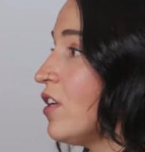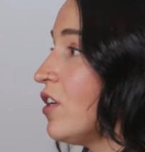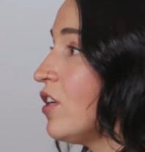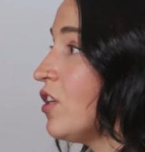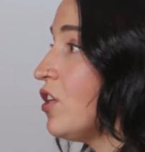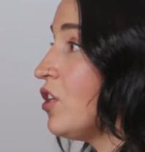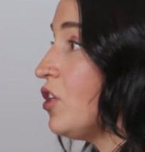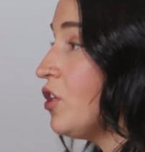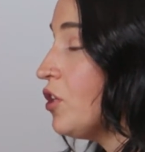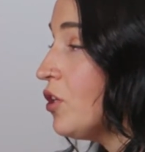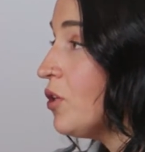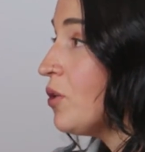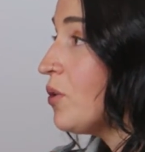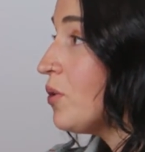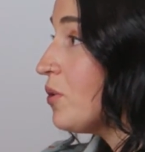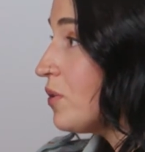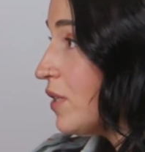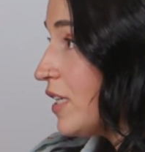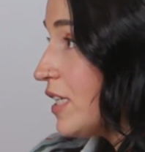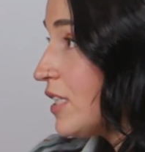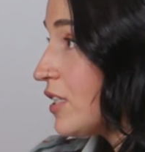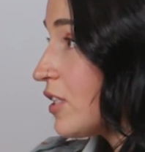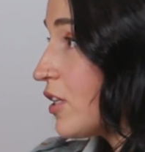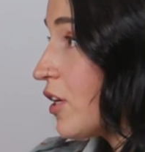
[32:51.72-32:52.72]
you,
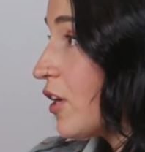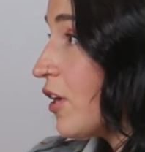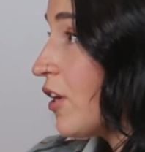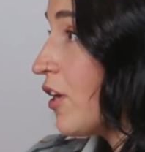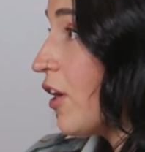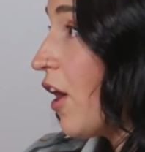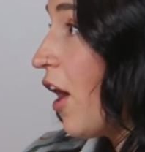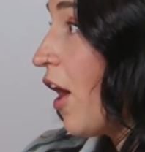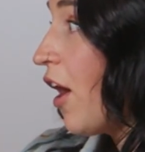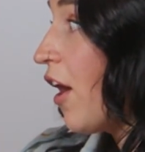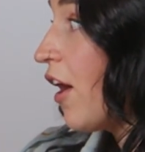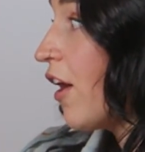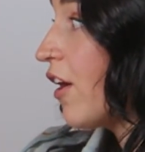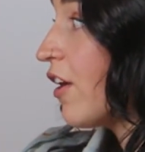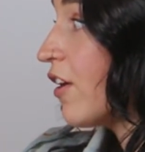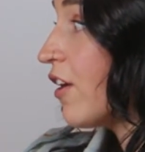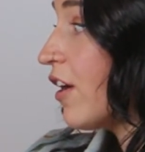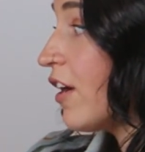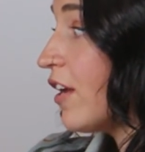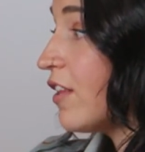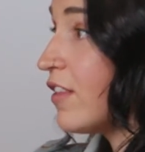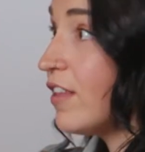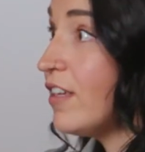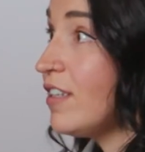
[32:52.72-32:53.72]
listener, are
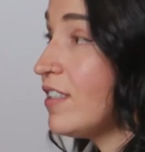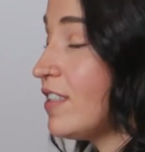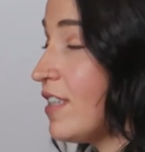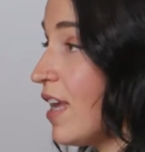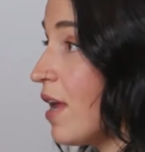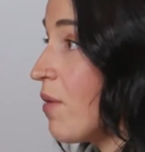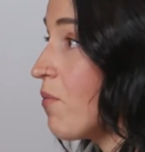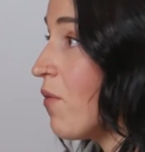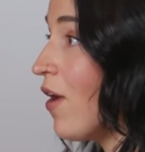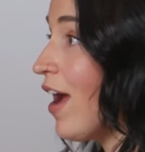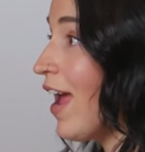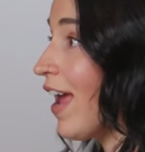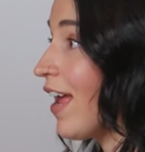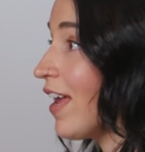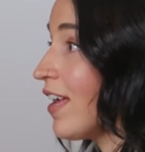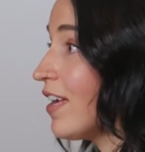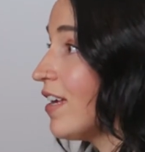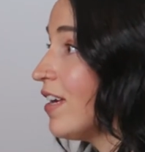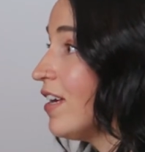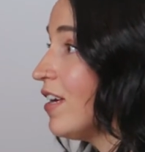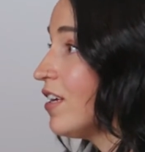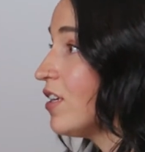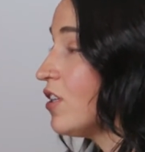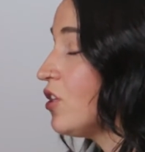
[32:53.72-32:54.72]
the same way.
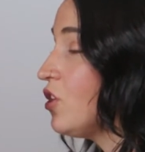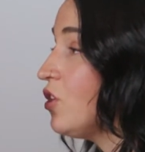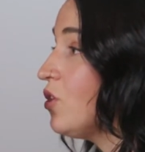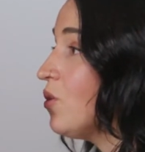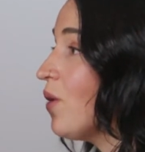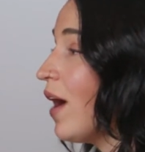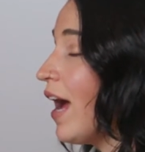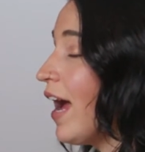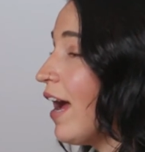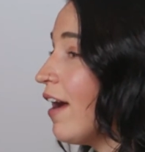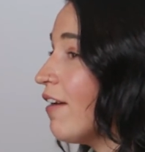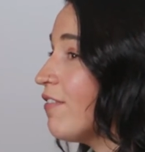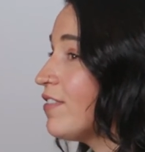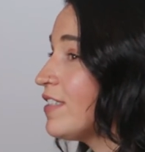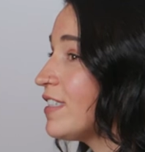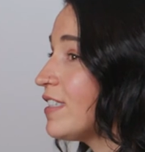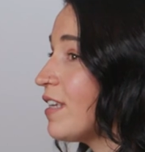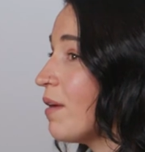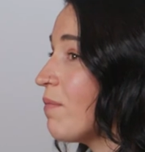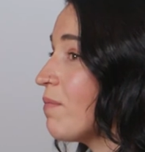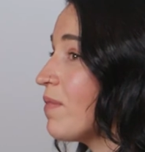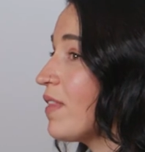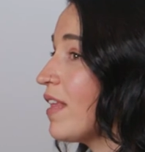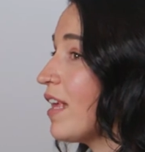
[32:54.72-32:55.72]
You have
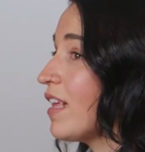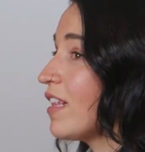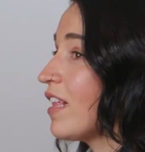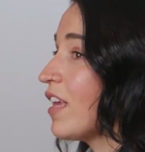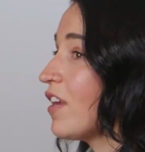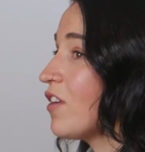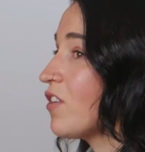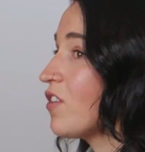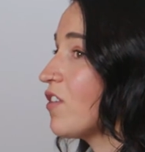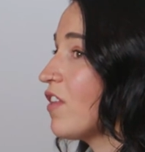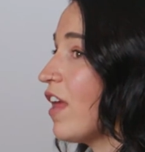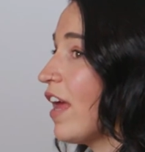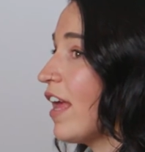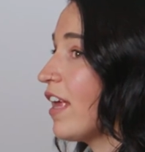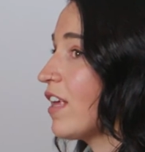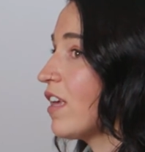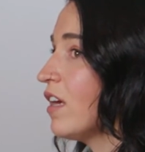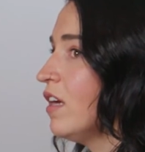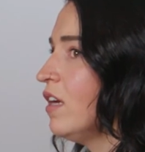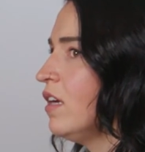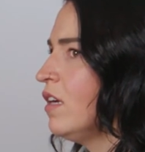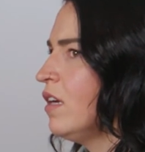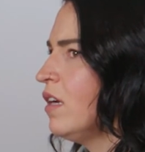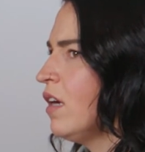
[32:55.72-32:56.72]
something that you're
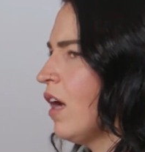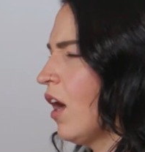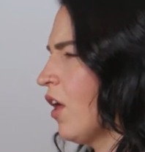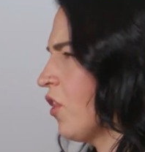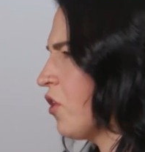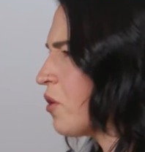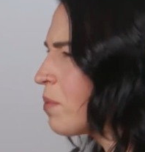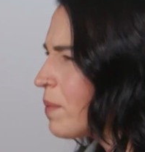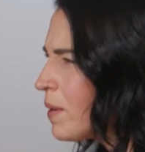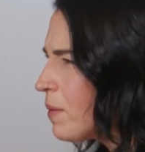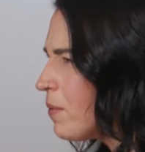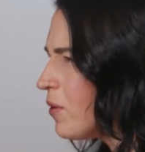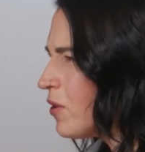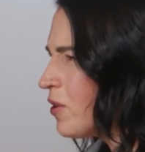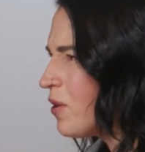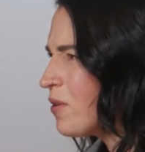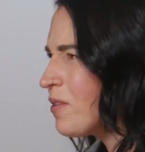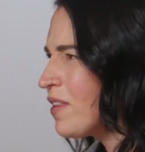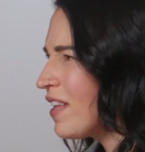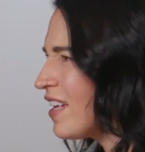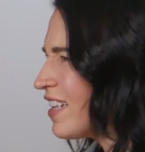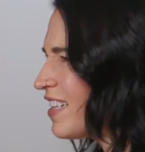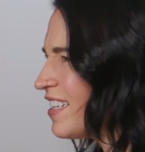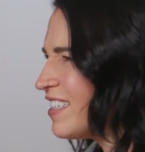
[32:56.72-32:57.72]
like, other people
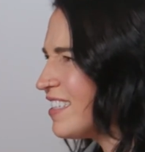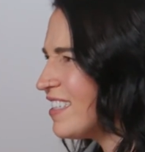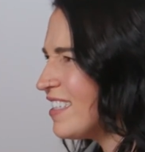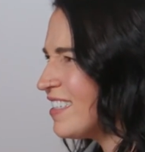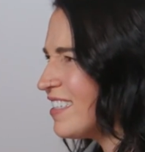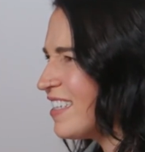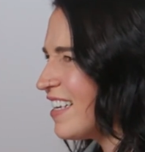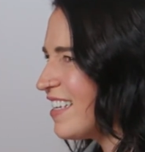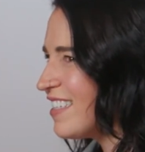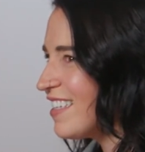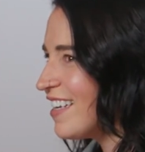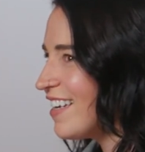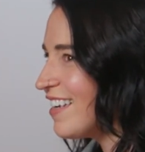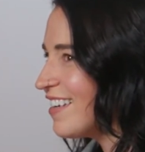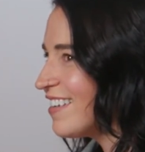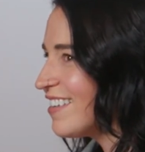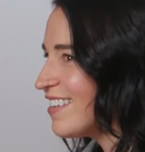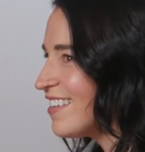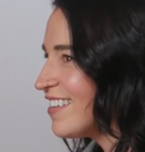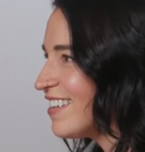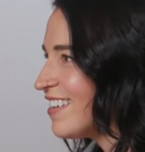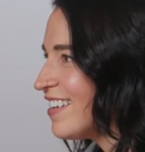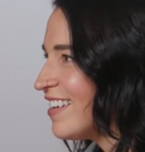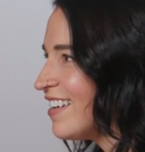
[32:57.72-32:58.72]
don't think this is
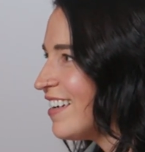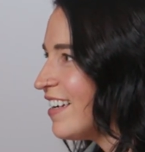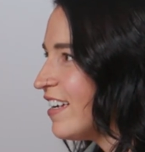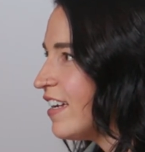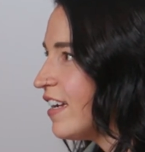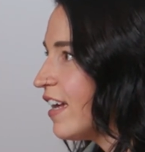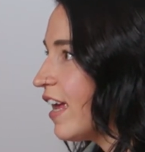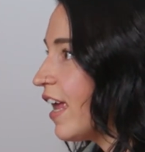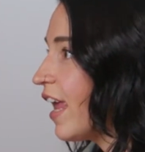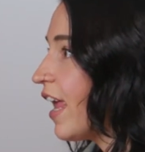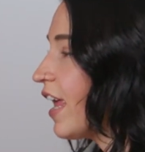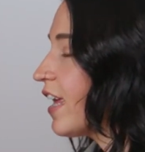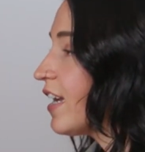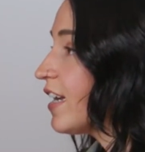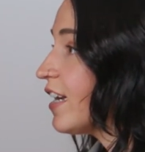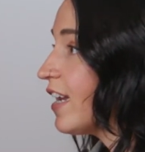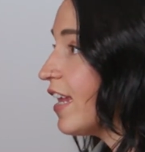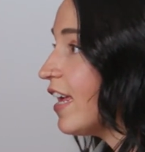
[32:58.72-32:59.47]
easy. And it